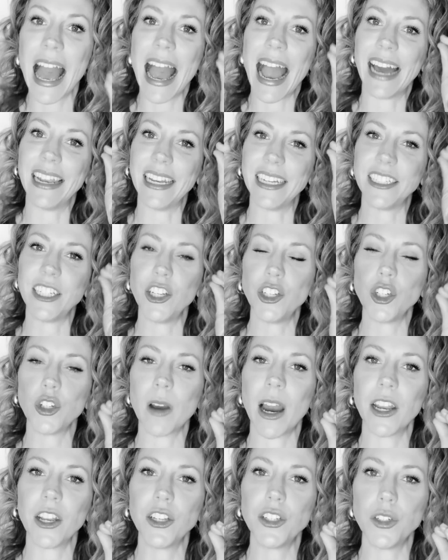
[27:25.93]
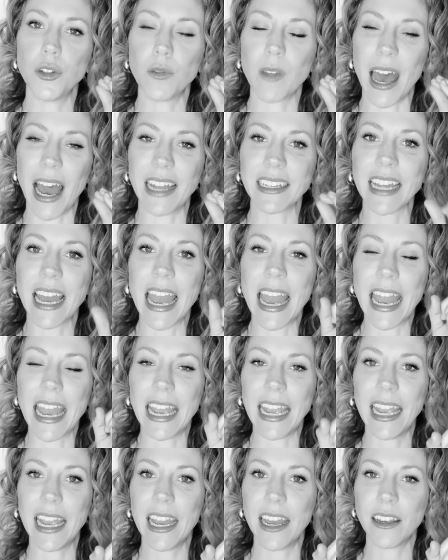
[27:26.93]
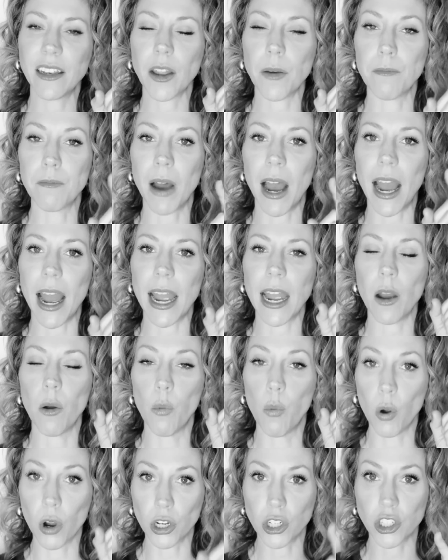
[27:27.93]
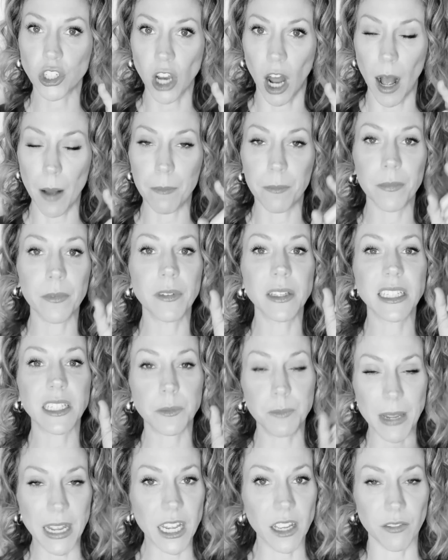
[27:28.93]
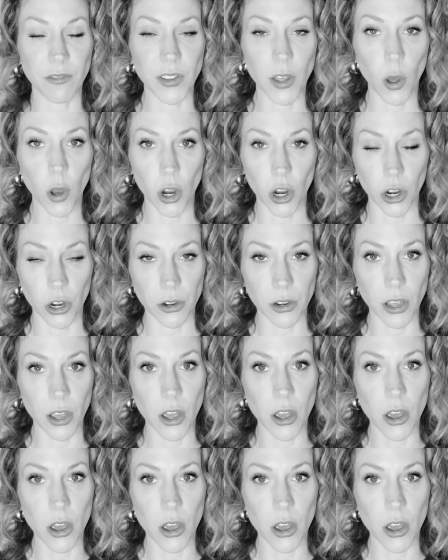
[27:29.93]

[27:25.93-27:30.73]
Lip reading: and I teach you how to do that in my workshop, Speak and Feel Heard.